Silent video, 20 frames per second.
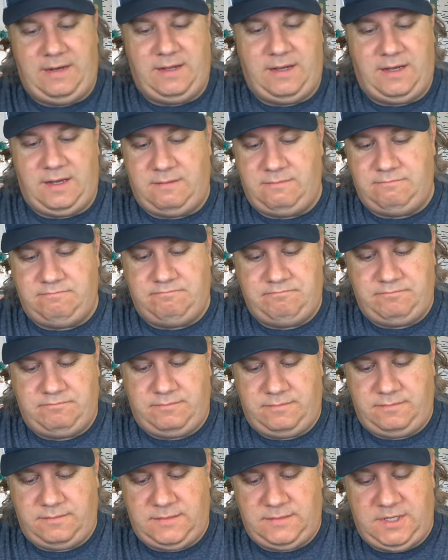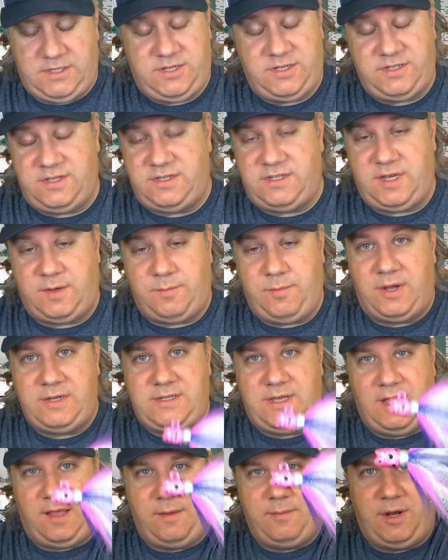um, it's just a sick
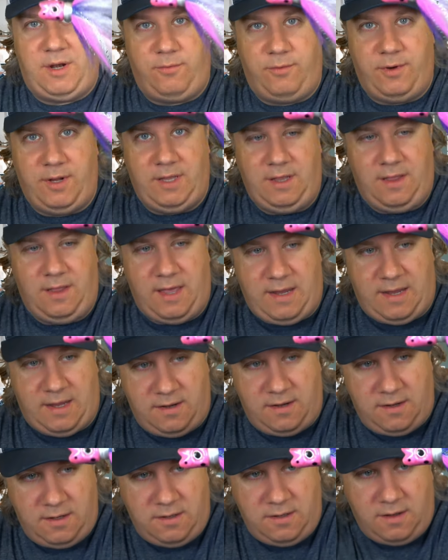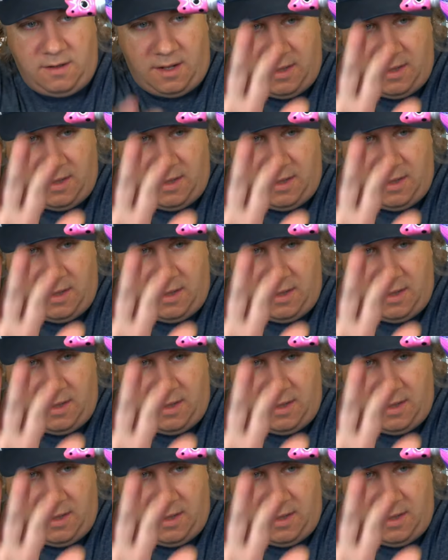bucktail. I mean, I really like it. I